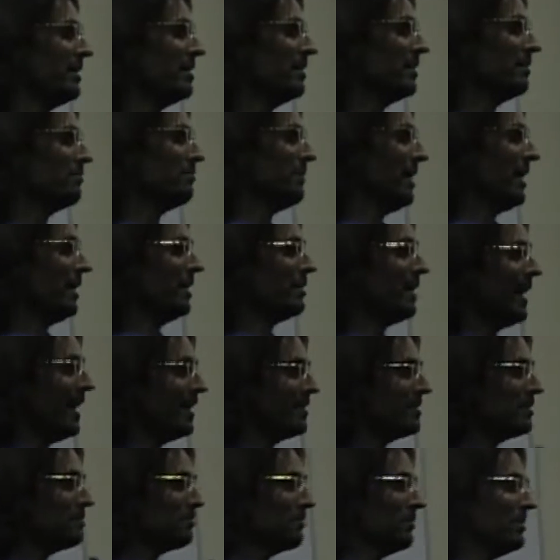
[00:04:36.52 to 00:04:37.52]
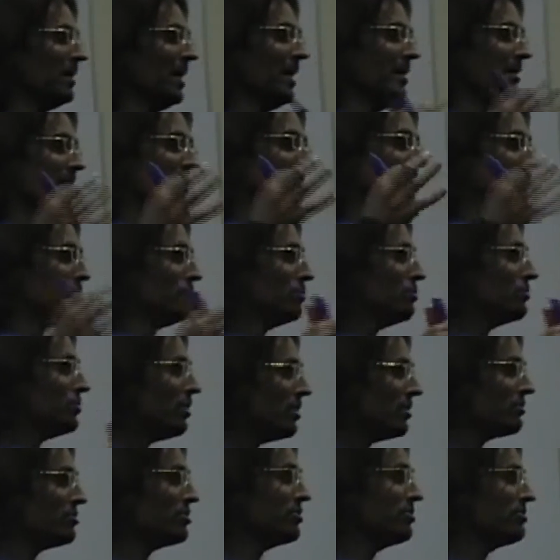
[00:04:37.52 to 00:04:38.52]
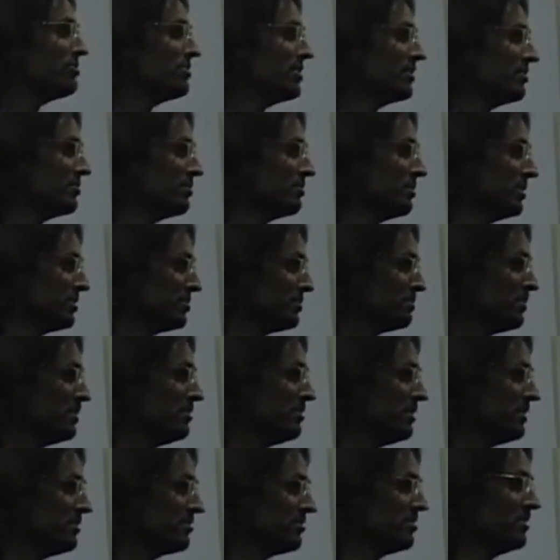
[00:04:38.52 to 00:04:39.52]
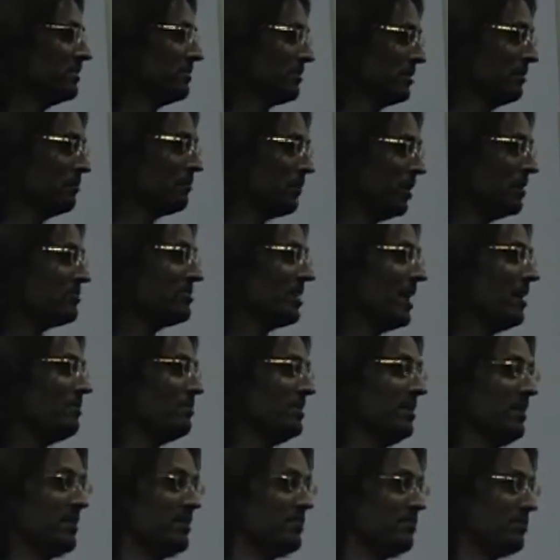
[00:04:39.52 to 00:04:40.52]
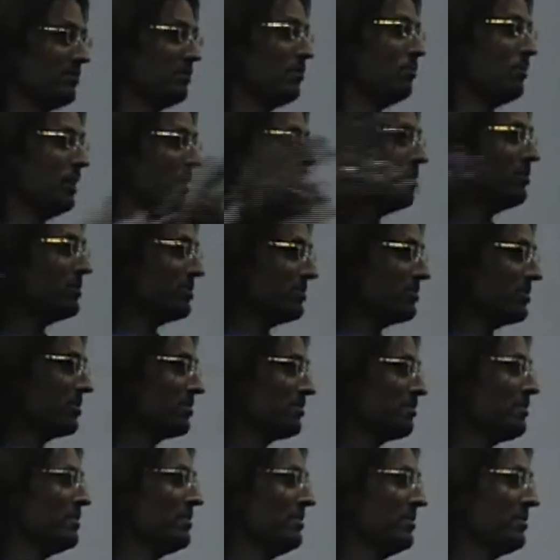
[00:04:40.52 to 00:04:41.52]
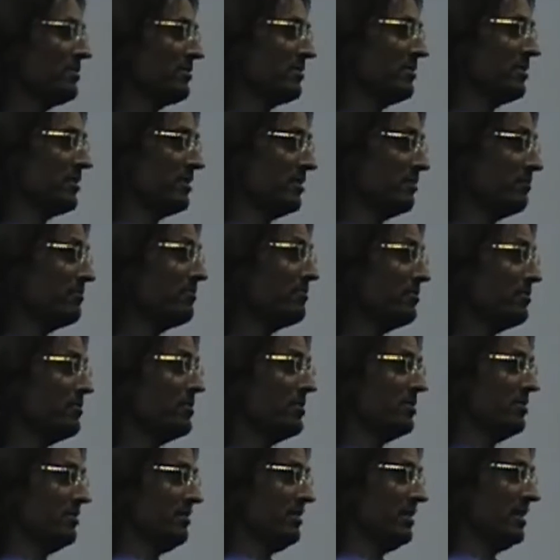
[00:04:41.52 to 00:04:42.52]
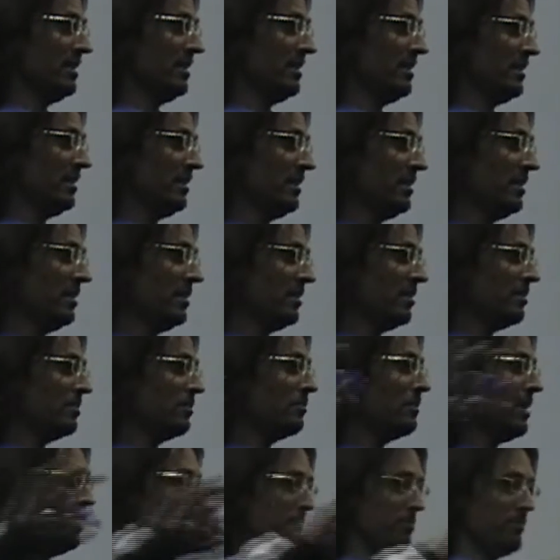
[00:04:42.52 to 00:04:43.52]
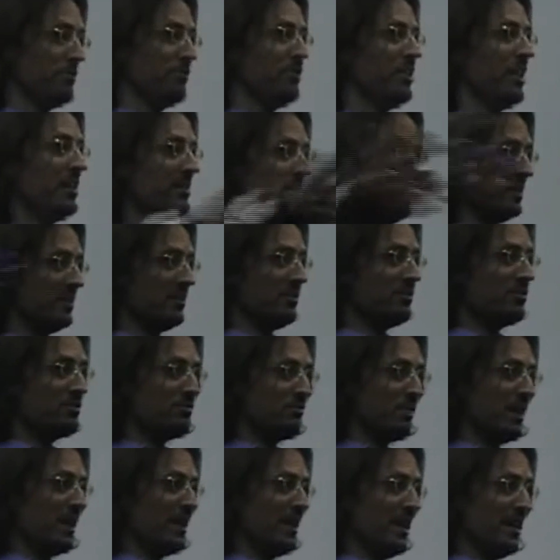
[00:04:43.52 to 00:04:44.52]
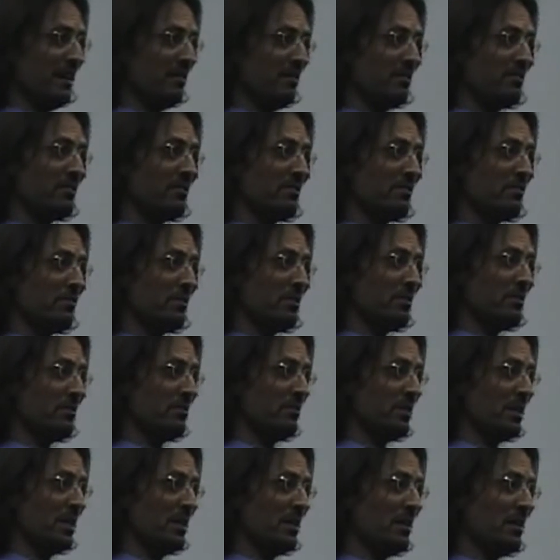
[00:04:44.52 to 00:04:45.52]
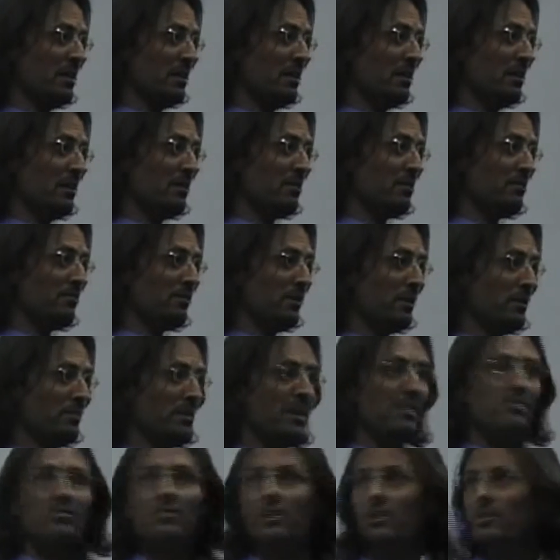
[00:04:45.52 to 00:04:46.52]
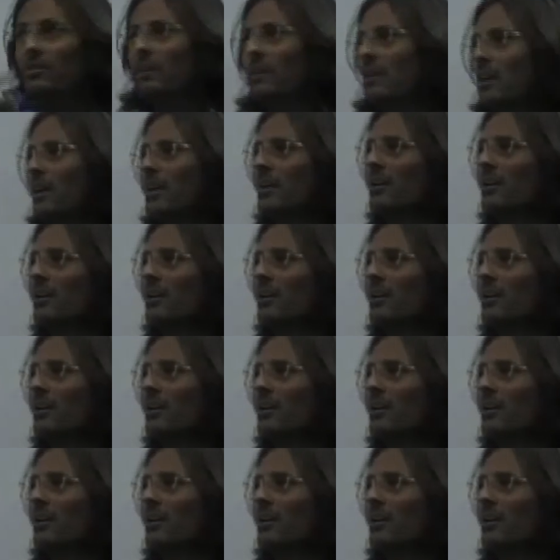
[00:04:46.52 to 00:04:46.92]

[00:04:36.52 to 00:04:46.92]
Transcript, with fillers: uh, but at them, if you're not choosing to experience them, then what's happening is the world is experiencing them for you. You are projecting it straight out onto the world. You follow me? So,